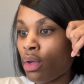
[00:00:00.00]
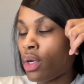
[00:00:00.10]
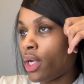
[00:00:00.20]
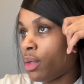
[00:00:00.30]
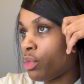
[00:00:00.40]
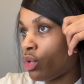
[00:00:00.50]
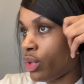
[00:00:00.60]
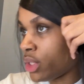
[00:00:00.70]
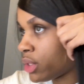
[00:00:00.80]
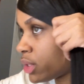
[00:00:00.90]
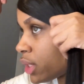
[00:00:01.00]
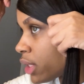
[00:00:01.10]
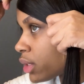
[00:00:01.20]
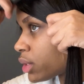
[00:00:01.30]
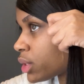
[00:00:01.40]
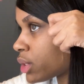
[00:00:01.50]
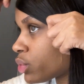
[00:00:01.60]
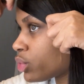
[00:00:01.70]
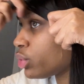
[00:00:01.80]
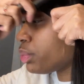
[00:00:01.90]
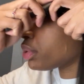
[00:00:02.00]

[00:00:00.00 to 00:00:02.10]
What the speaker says: I'm going to take the swoop